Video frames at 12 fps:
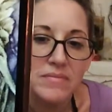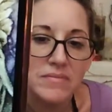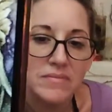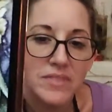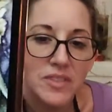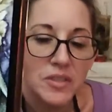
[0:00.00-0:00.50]

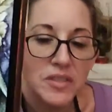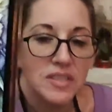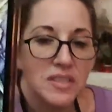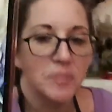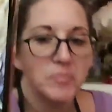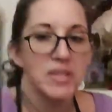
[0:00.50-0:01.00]
So this
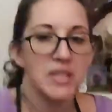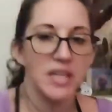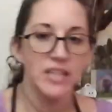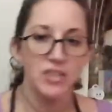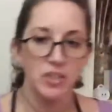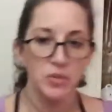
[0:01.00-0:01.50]
is something that
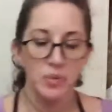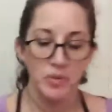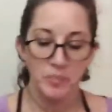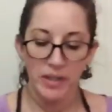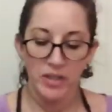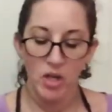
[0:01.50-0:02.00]
I do with
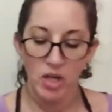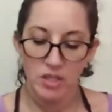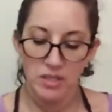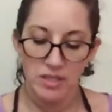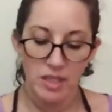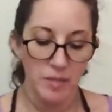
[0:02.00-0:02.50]
my
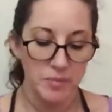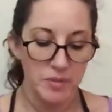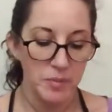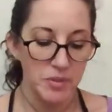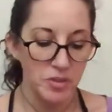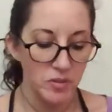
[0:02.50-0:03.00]
cards,
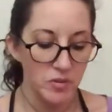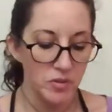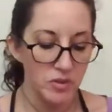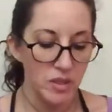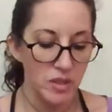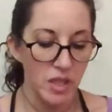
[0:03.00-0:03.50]
especially if
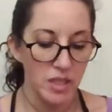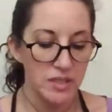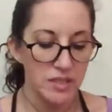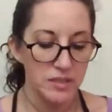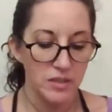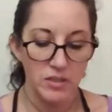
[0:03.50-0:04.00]
there's a lot of
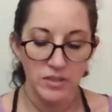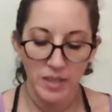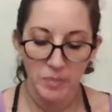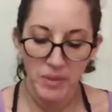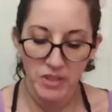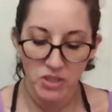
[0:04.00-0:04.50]
detail. I'll
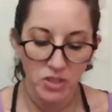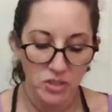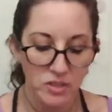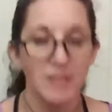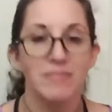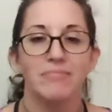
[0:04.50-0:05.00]
take pictures.
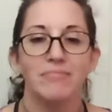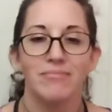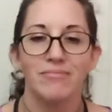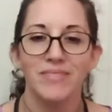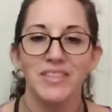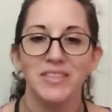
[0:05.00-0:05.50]

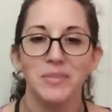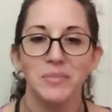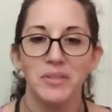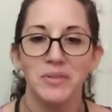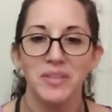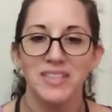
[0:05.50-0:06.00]
You see me
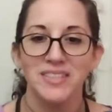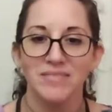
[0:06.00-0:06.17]
doing this?